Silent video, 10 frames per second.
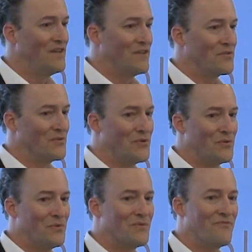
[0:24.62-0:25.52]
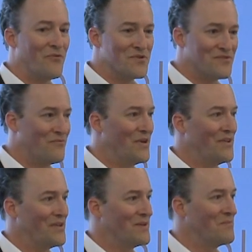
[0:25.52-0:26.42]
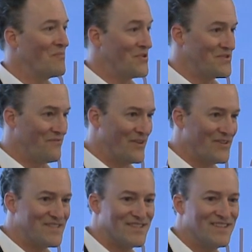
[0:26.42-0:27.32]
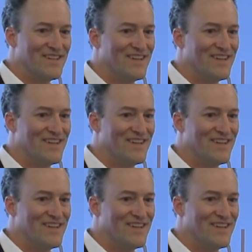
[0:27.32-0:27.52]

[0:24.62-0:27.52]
Through force of will and perseverance,